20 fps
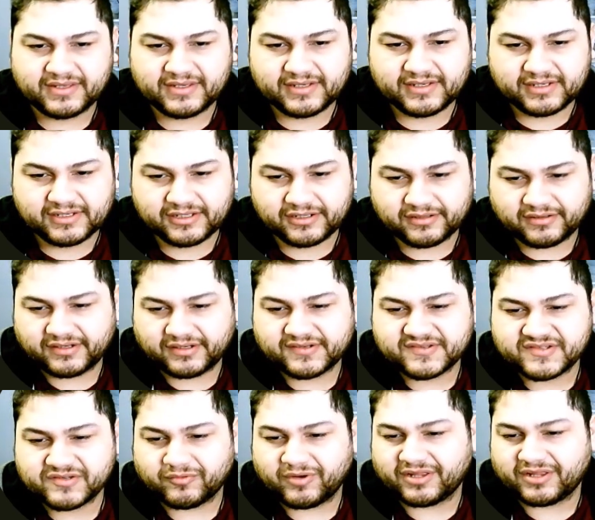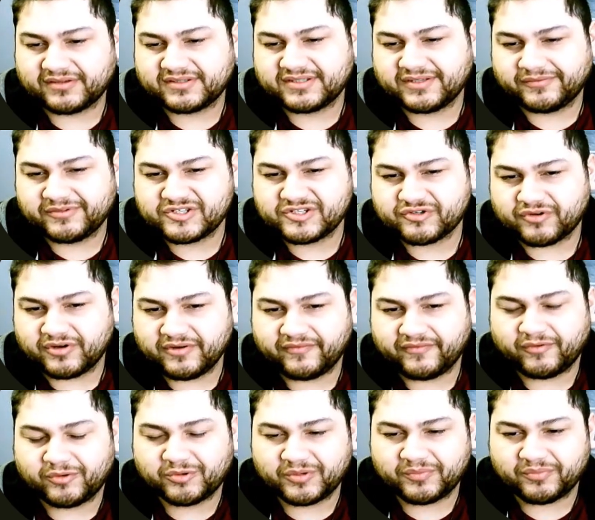It is a relatively
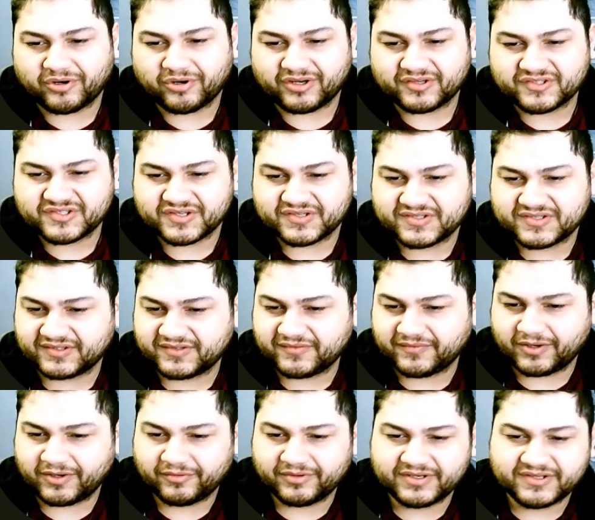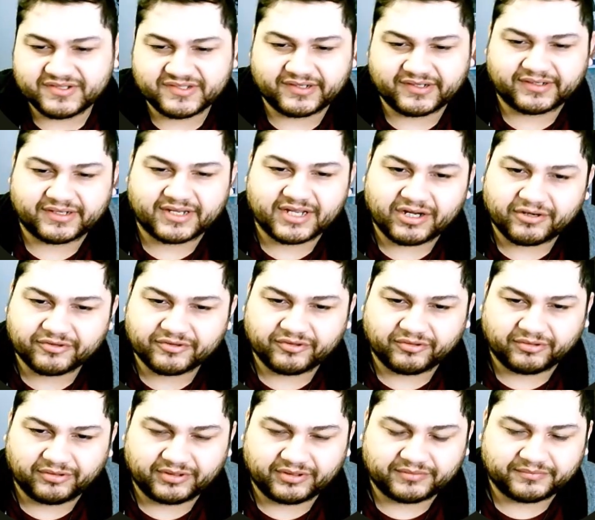straightforward process. It's very easy to
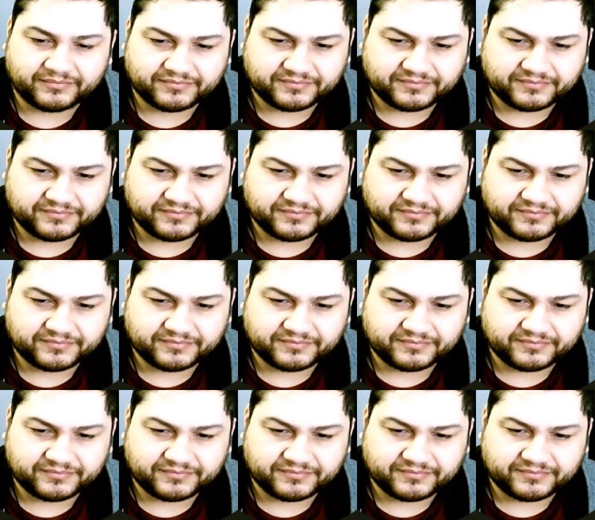calculate,